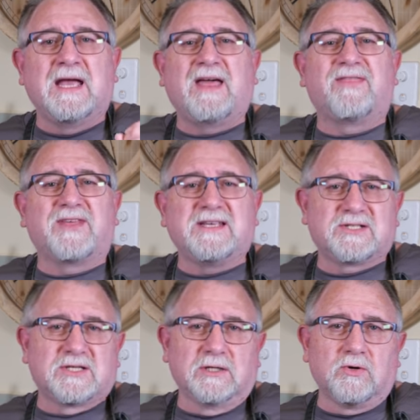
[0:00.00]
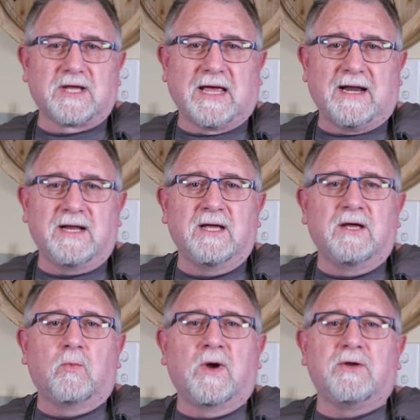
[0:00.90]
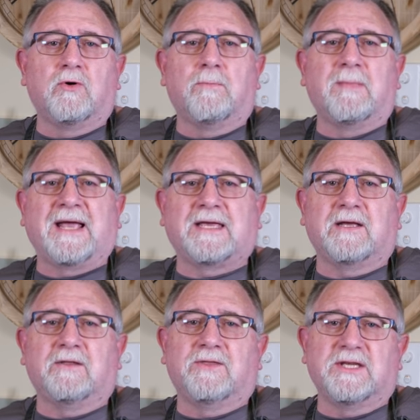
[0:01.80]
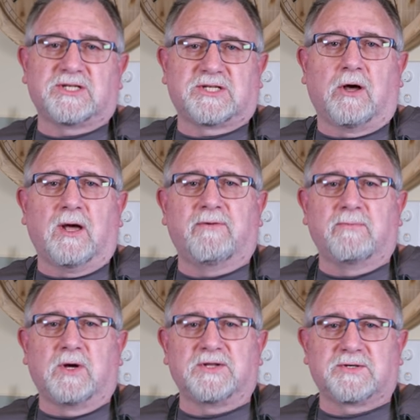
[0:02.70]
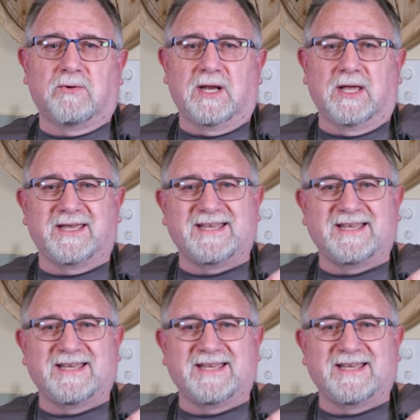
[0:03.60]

and things to look at when you're making this type of mozzarella.